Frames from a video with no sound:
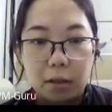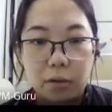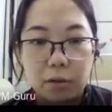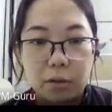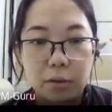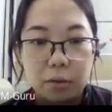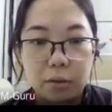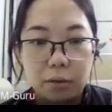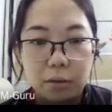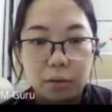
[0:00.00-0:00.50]

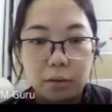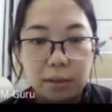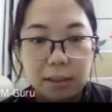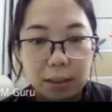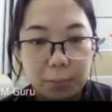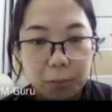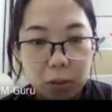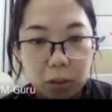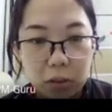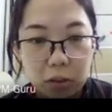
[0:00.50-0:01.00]
To
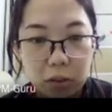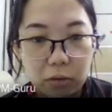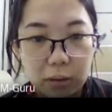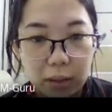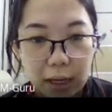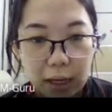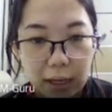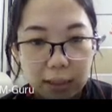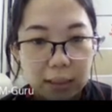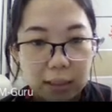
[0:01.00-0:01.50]
substitute
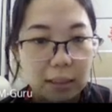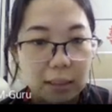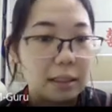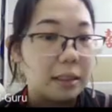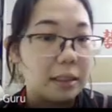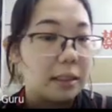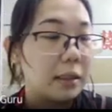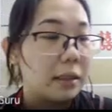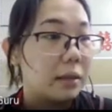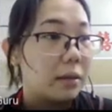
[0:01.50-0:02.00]
the answer
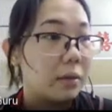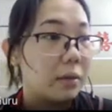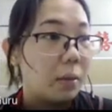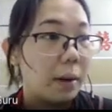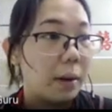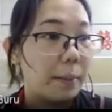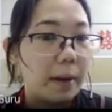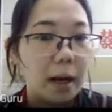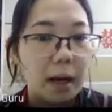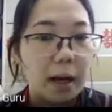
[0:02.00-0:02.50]
here,
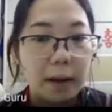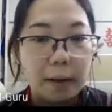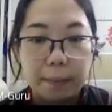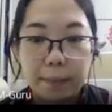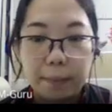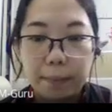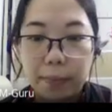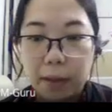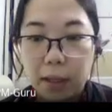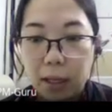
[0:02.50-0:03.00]
1 mark.
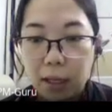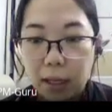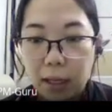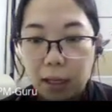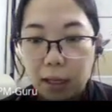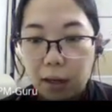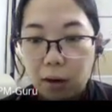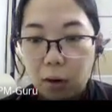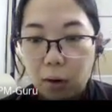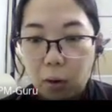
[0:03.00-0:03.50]

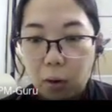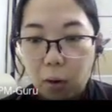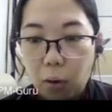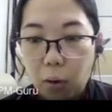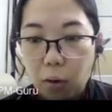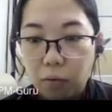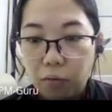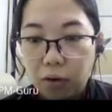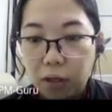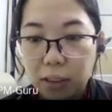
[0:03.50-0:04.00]

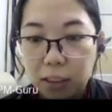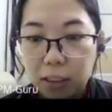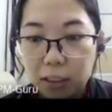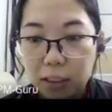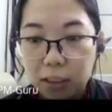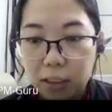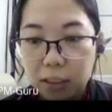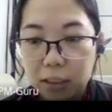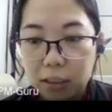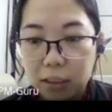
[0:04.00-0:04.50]
Over
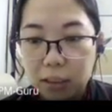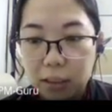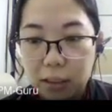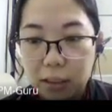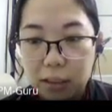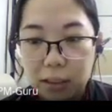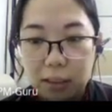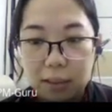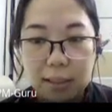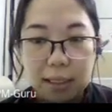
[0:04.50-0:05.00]
here,
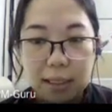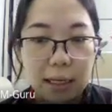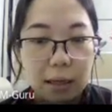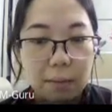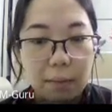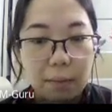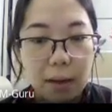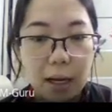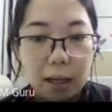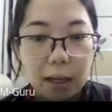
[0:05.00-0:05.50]
the 2nd
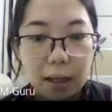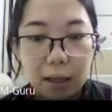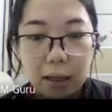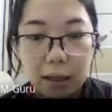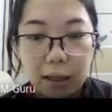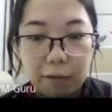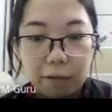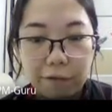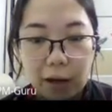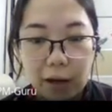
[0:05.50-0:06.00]
mark,
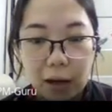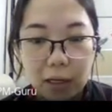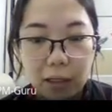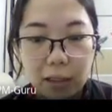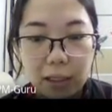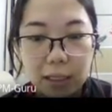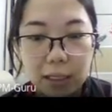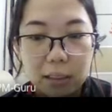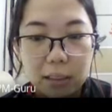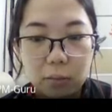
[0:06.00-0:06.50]
final
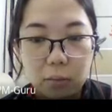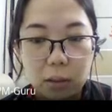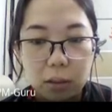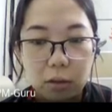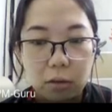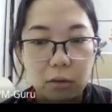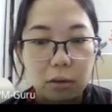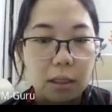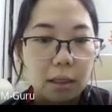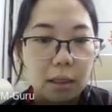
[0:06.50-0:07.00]
answer with a
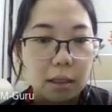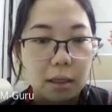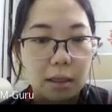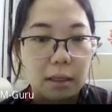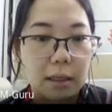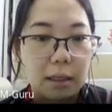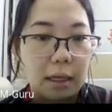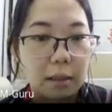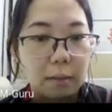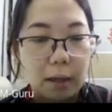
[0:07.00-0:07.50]
unit,
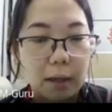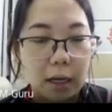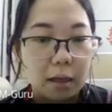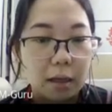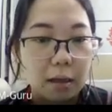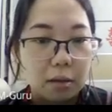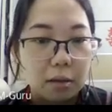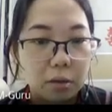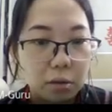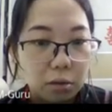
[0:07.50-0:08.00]
another mark.
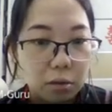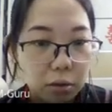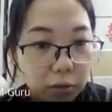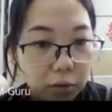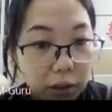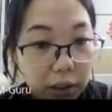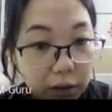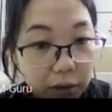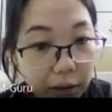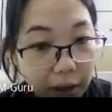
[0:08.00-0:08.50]
So
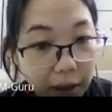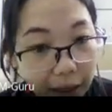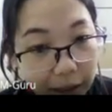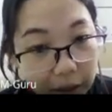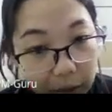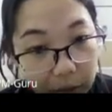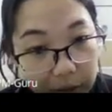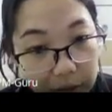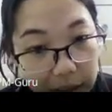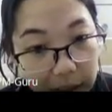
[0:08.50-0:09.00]
I
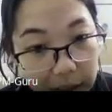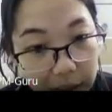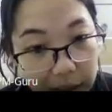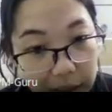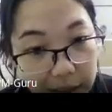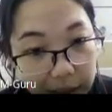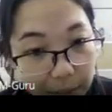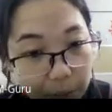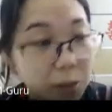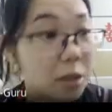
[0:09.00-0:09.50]
need to see this
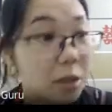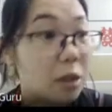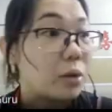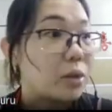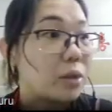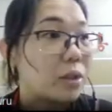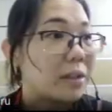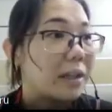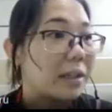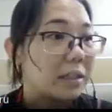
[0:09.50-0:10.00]

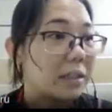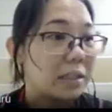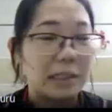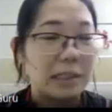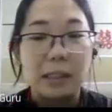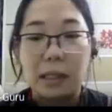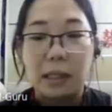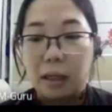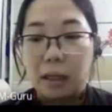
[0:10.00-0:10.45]
substitution actually.